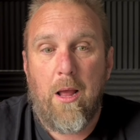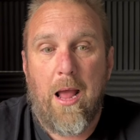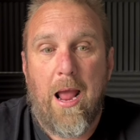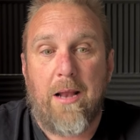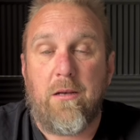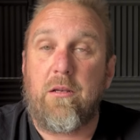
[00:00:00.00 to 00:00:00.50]

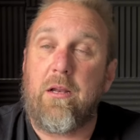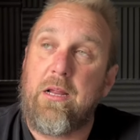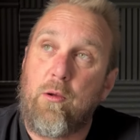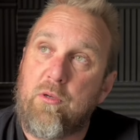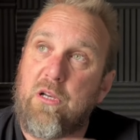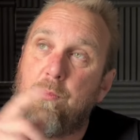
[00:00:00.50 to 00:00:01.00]
And he
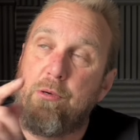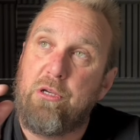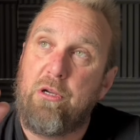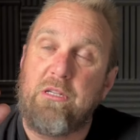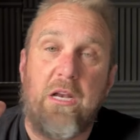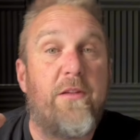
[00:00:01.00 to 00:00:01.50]
also
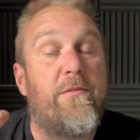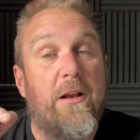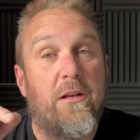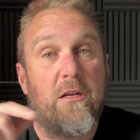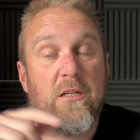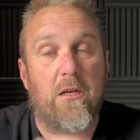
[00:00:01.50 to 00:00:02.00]
produced Eddie
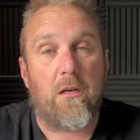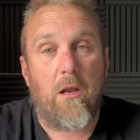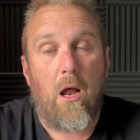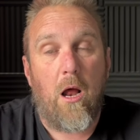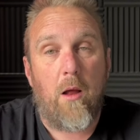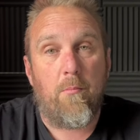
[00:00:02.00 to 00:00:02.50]
Vedder's
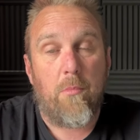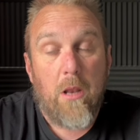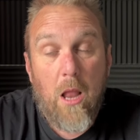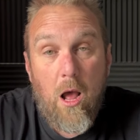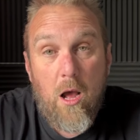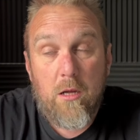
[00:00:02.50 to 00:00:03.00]

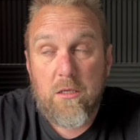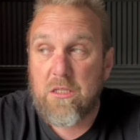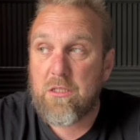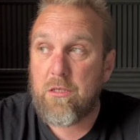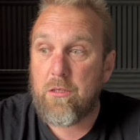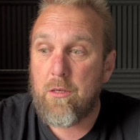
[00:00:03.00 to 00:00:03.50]

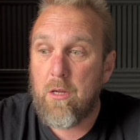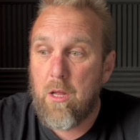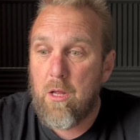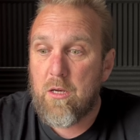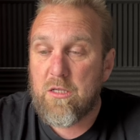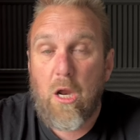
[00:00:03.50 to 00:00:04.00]
last
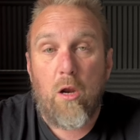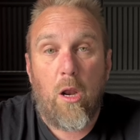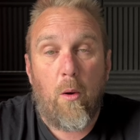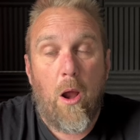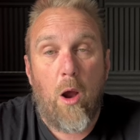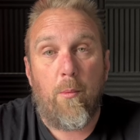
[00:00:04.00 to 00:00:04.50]

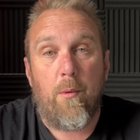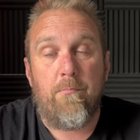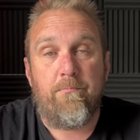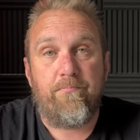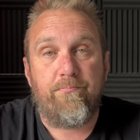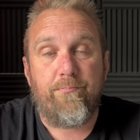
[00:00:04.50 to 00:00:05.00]
solo
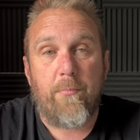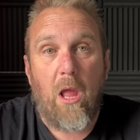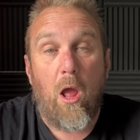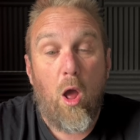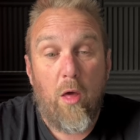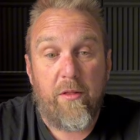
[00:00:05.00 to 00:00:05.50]
album,
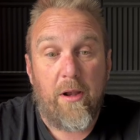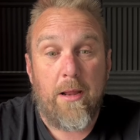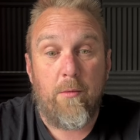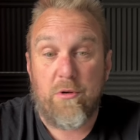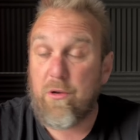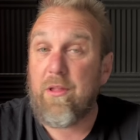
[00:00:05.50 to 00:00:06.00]

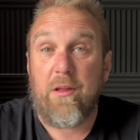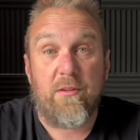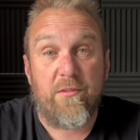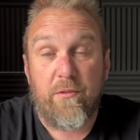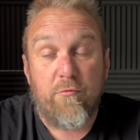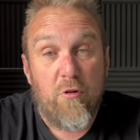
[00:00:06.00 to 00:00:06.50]
Earthling, which I think was
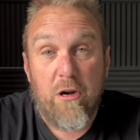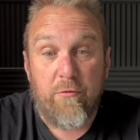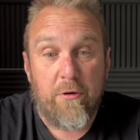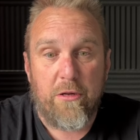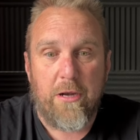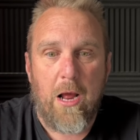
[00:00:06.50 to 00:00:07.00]
a really,
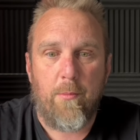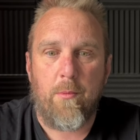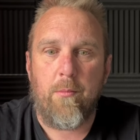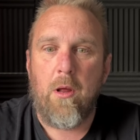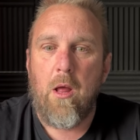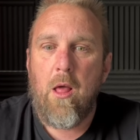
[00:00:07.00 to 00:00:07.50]
really good
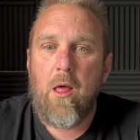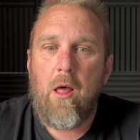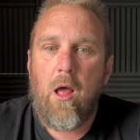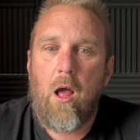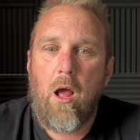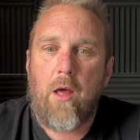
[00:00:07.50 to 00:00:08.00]
album.
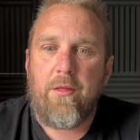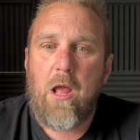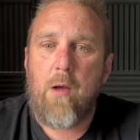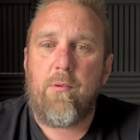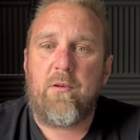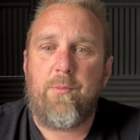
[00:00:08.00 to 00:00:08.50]
The
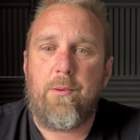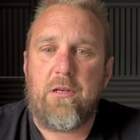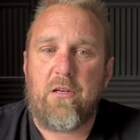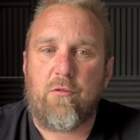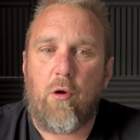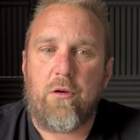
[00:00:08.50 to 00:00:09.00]
album's been
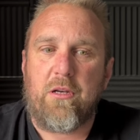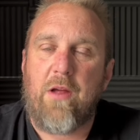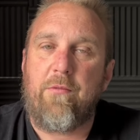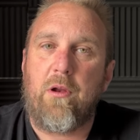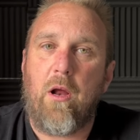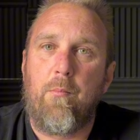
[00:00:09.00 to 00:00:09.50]
described as
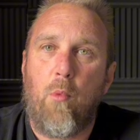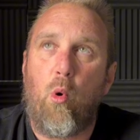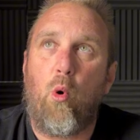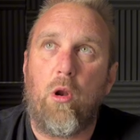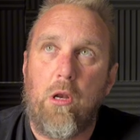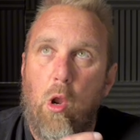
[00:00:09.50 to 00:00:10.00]
having a
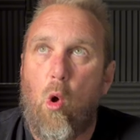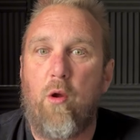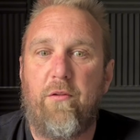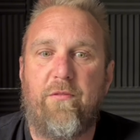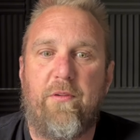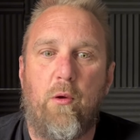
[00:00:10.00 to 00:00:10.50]
more
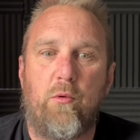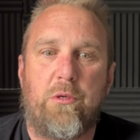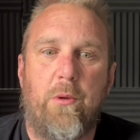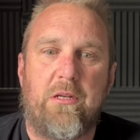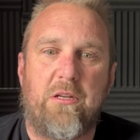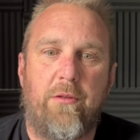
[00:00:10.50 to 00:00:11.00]
live feel to
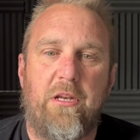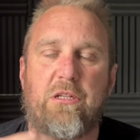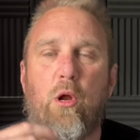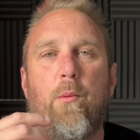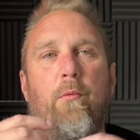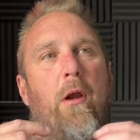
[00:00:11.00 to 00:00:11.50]
it. So this
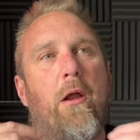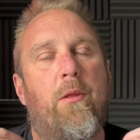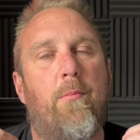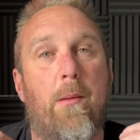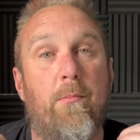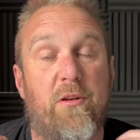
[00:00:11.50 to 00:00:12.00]
time around, the
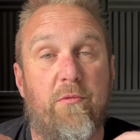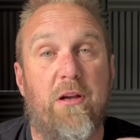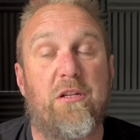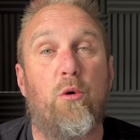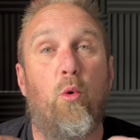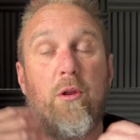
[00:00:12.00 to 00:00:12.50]
members are
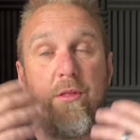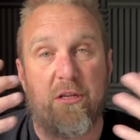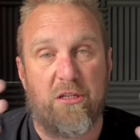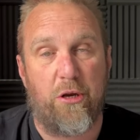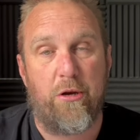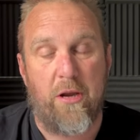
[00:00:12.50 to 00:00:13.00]
actually all in the
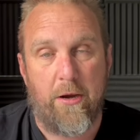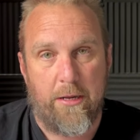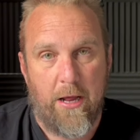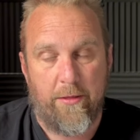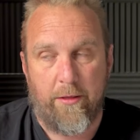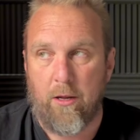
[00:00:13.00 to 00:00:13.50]
studio
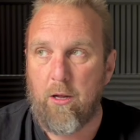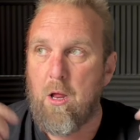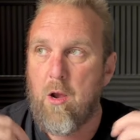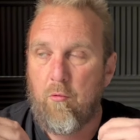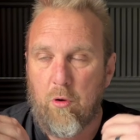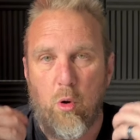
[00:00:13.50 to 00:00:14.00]
together,
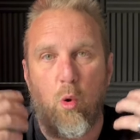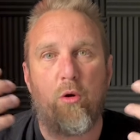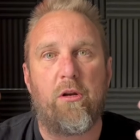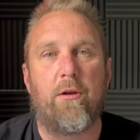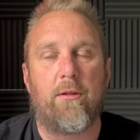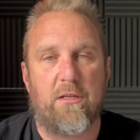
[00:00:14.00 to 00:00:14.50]

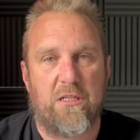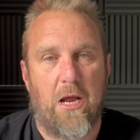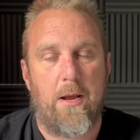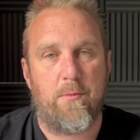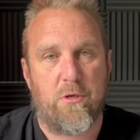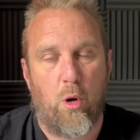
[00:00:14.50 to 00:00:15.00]
recording at the
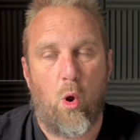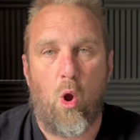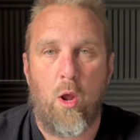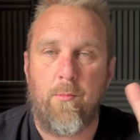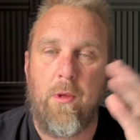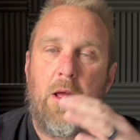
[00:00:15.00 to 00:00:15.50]
same
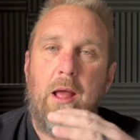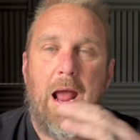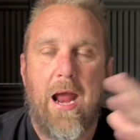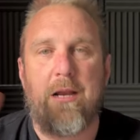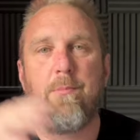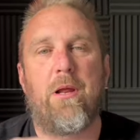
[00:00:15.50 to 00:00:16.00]
time,
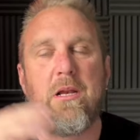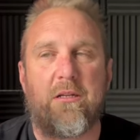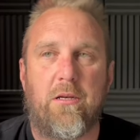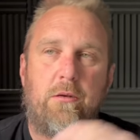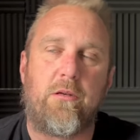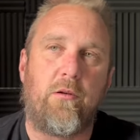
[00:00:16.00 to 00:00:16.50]
adding bits
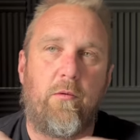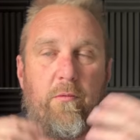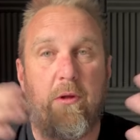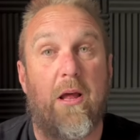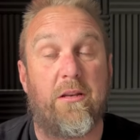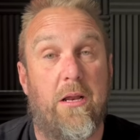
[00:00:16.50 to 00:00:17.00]
and
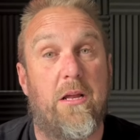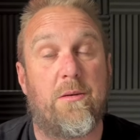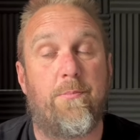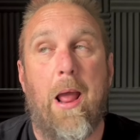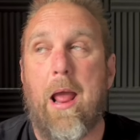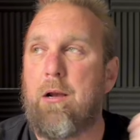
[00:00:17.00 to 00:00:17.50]
sort of as a
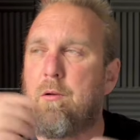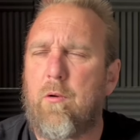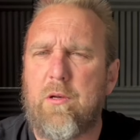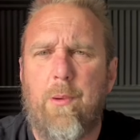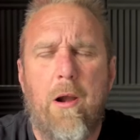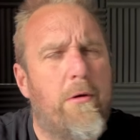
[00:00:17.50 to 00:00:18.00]
band. But
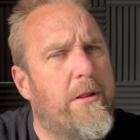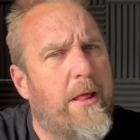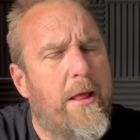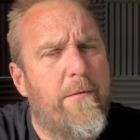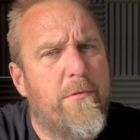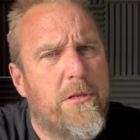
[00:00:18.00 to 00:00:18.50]
apparently,
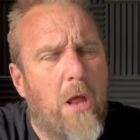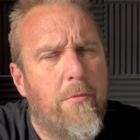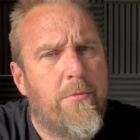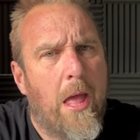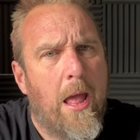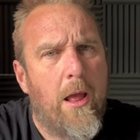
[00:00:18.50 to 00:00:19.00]
they haven't
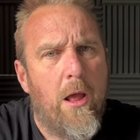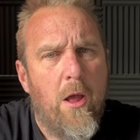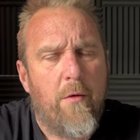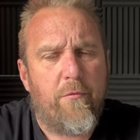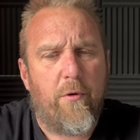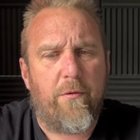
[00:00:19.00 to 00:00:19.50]
done that
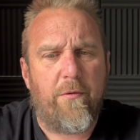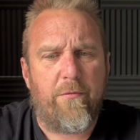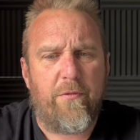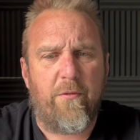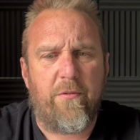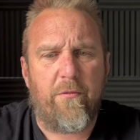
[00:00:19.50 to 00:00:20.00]

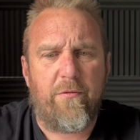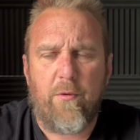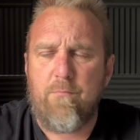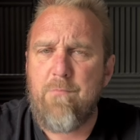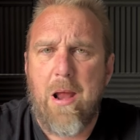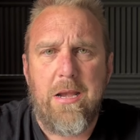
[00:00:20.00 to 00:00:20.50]
for
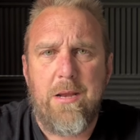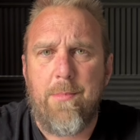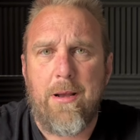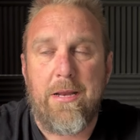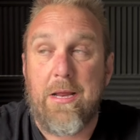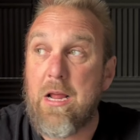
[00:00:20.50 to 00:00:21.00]
many,
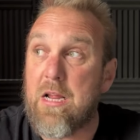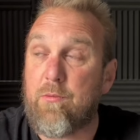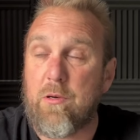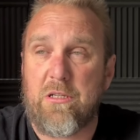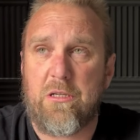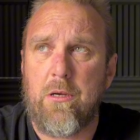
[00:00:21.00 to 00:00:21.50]
many years,
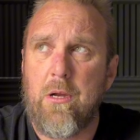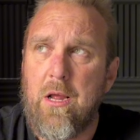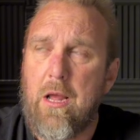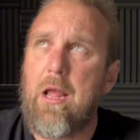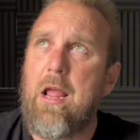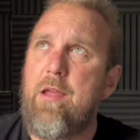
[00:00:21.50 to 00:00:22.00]
which
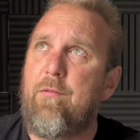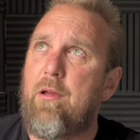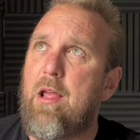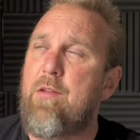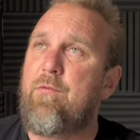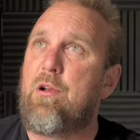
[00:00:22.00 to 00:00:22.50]

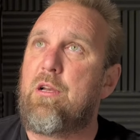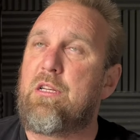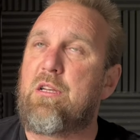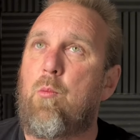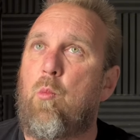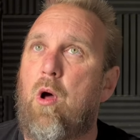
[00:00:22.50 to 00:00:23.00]
even as
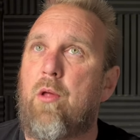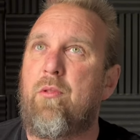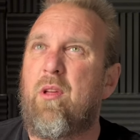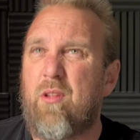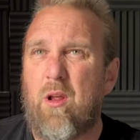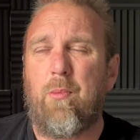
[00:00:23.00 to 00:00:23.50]

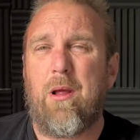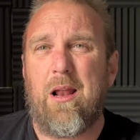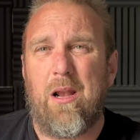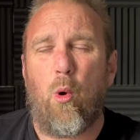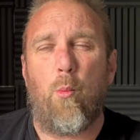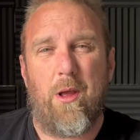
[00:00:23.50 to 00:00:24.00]
someone who could play a
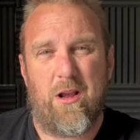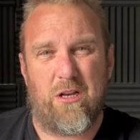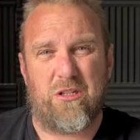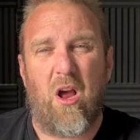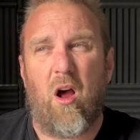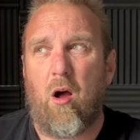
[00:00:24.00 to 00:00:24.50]
little bit of
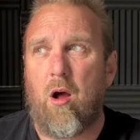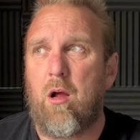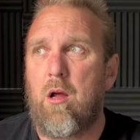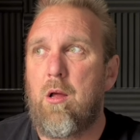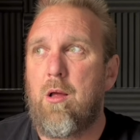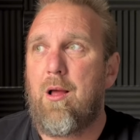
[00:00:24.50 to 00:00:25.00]
guitar,
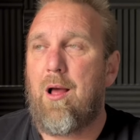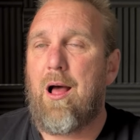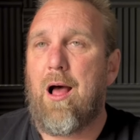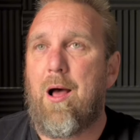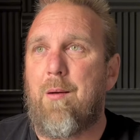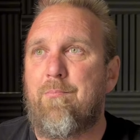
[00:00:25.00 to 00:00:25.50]

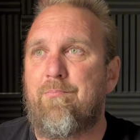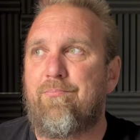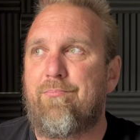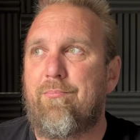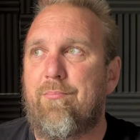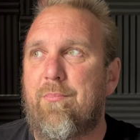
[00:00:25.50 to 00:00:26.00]

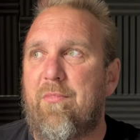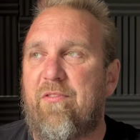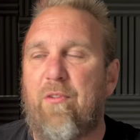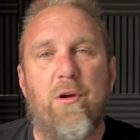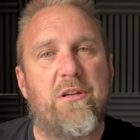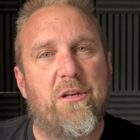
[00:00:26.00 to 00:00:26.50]

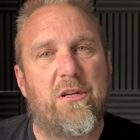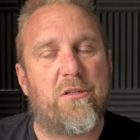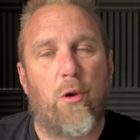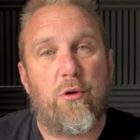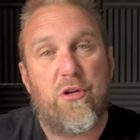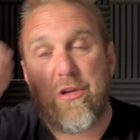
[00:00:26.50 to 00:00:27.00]
finds it
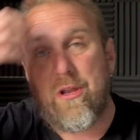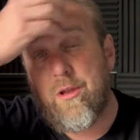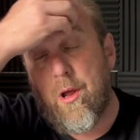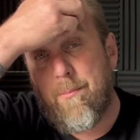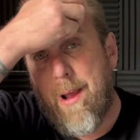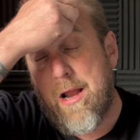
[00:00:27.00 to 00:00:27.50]
astonishing
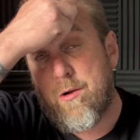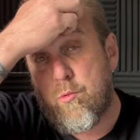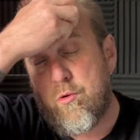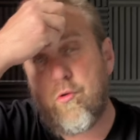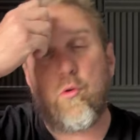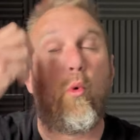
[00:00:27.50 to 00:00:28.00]
that a band
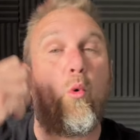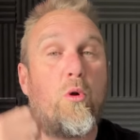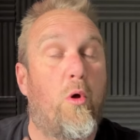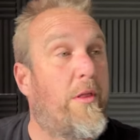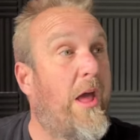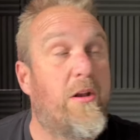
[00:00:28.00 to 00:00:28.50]
would record
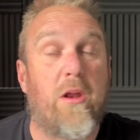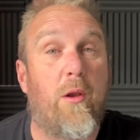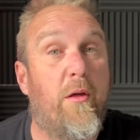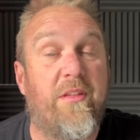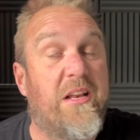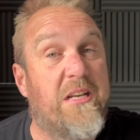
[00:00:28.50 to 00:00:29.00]
like that. I don't know
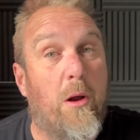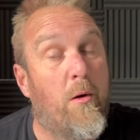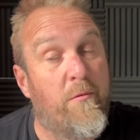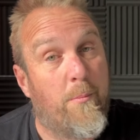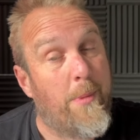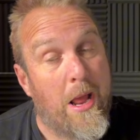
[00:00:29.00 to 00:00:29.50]
if that's how
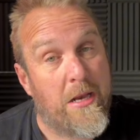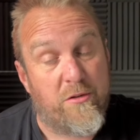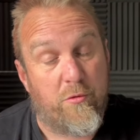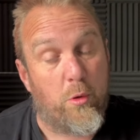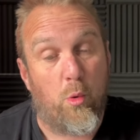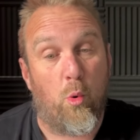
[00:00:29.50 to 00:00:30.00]
other bands
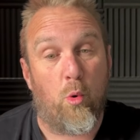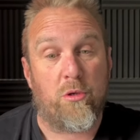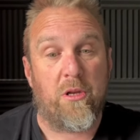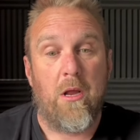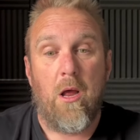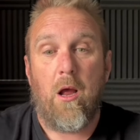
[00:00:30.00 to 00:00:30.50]
record.
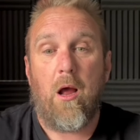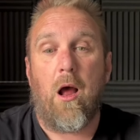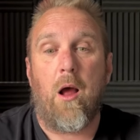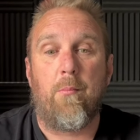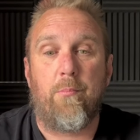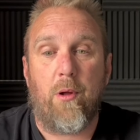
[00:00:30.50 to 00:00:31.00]

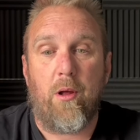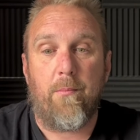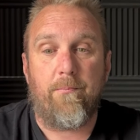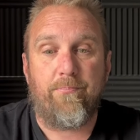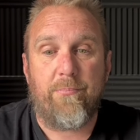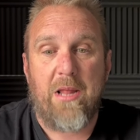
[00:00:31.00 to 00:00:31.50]
But
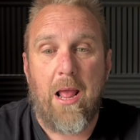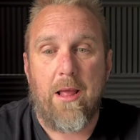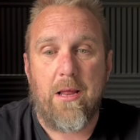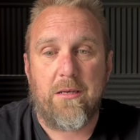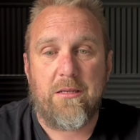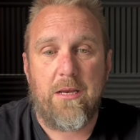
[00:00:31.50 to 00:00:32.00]
yeah,
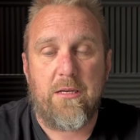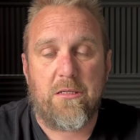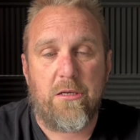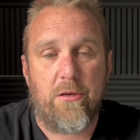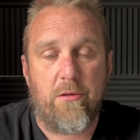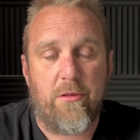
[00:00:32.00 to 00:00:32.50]
it seems
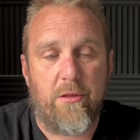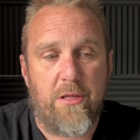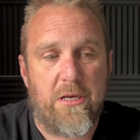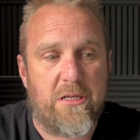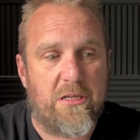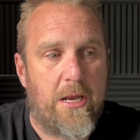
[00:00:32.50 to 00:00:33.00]
to that
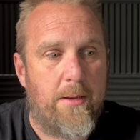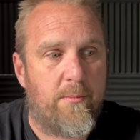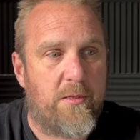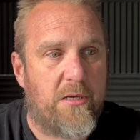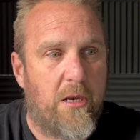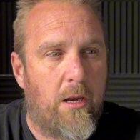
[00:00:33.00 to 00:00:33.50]
this
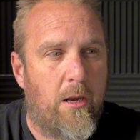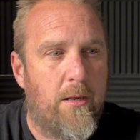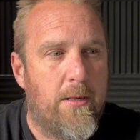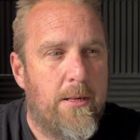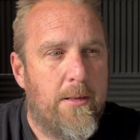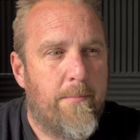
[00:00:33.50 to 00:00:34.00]
seems
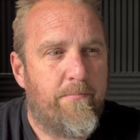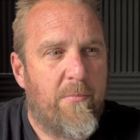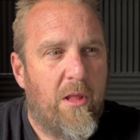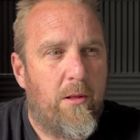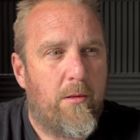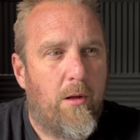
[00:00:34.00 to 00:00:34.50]

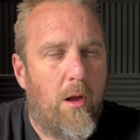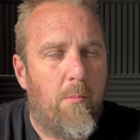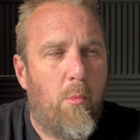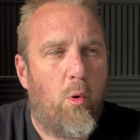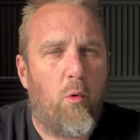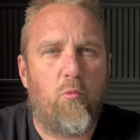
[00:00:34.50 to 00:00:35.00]
a
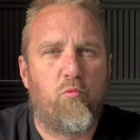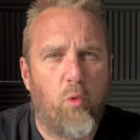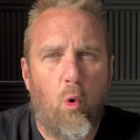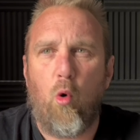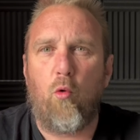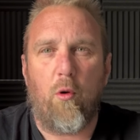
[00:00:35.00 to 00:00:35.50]
more
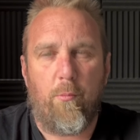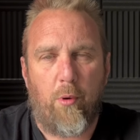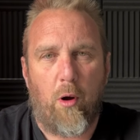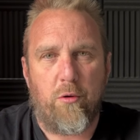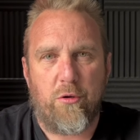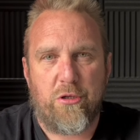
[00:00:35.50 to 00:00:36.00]
raw
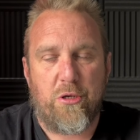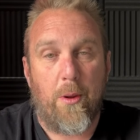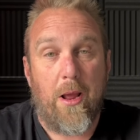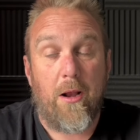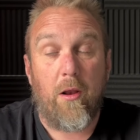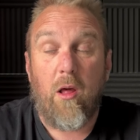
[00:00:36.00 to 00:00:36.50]
approach to
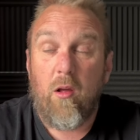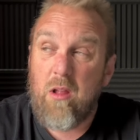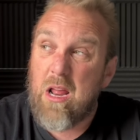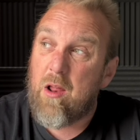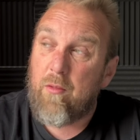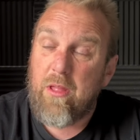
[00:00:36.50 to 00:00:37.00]
it, and
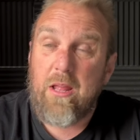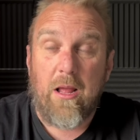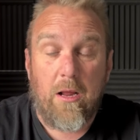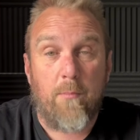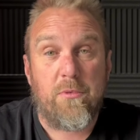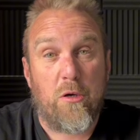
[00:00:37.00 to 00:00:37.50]
I think that
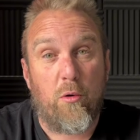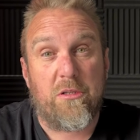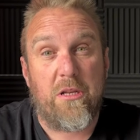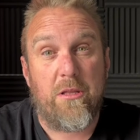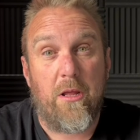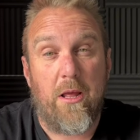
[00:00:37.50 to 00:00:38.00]
comes across
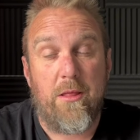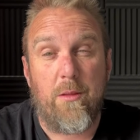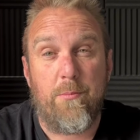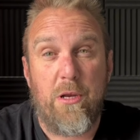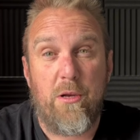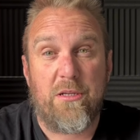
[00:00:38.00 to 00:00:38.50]
in the
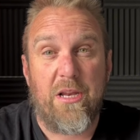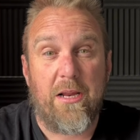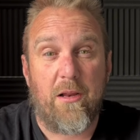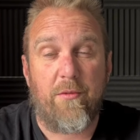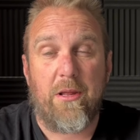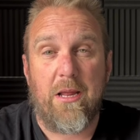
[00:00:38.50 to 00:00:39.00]
music.
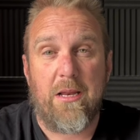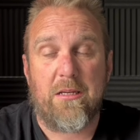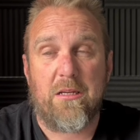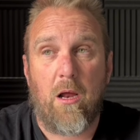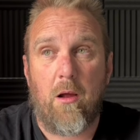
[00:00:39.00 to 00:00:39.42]
I think it's